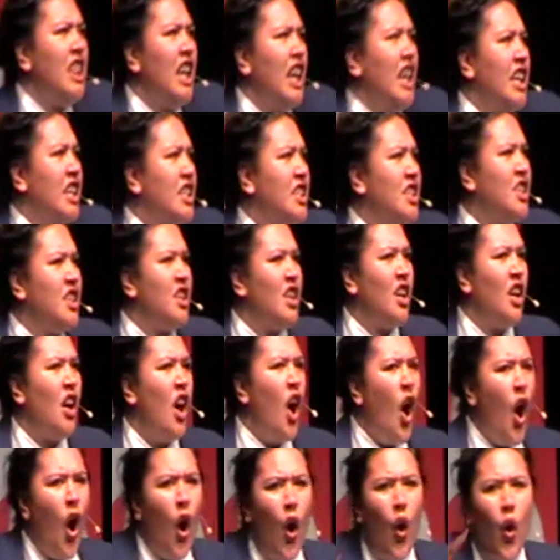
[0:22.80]
this,
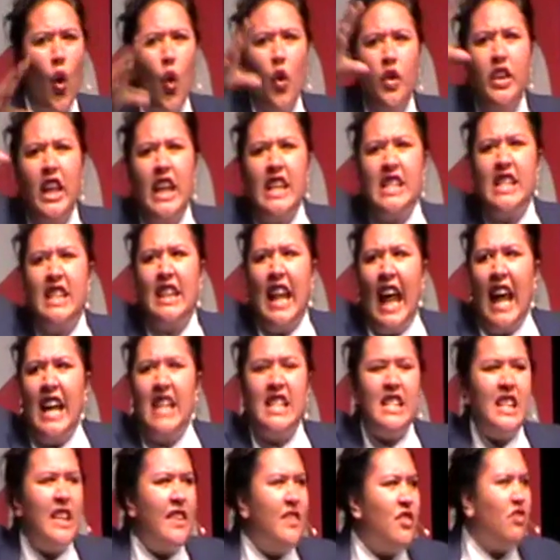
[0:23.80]
all these
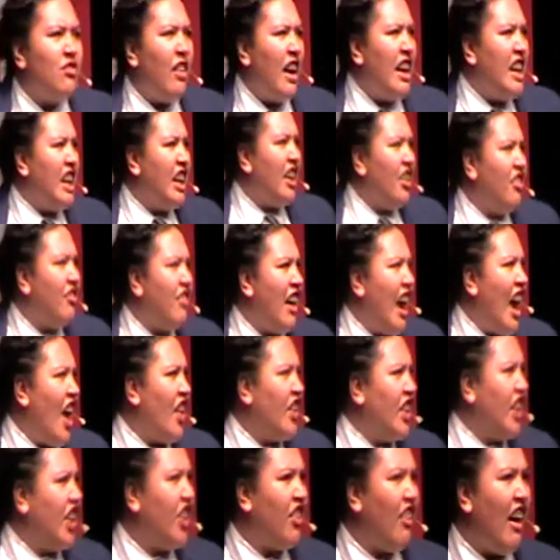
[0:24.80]
natives running
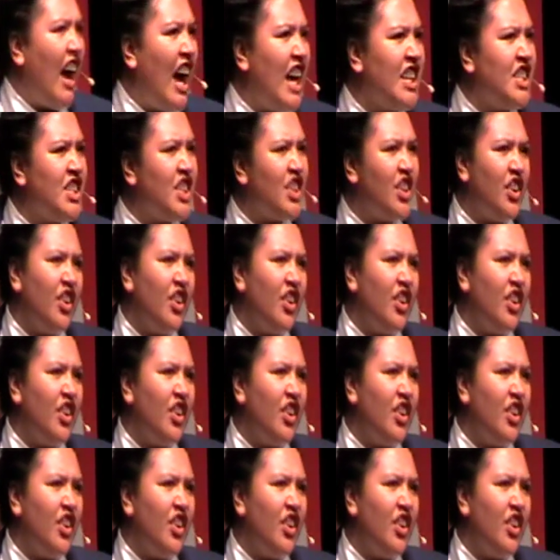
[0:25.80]
around in grass